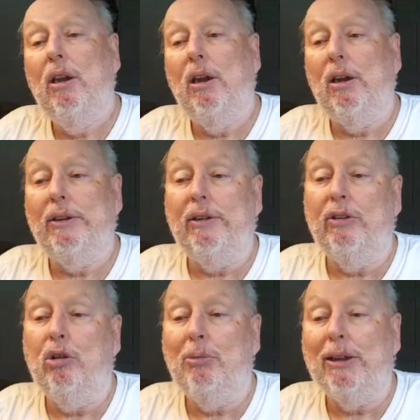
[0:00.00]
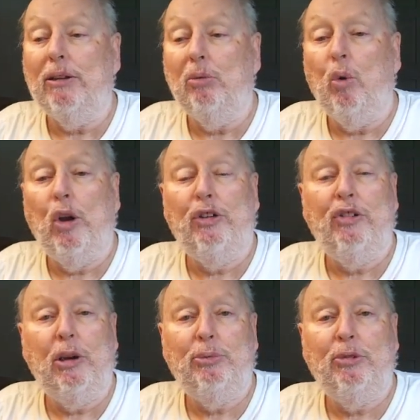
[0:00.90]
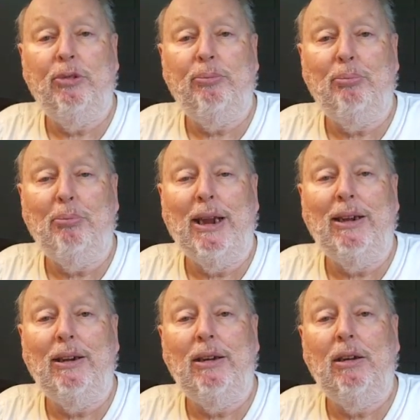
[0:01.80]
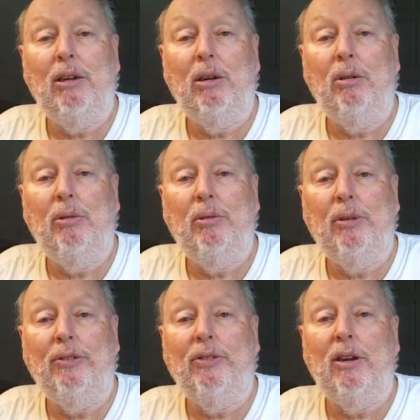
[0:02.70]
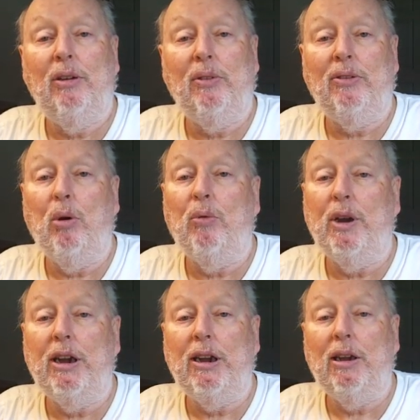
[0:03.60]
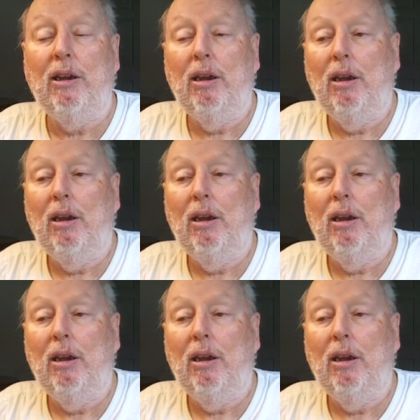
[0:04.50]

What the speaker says: I'd like to know about the water temperatures, mainly, you know, to see if it's overheating.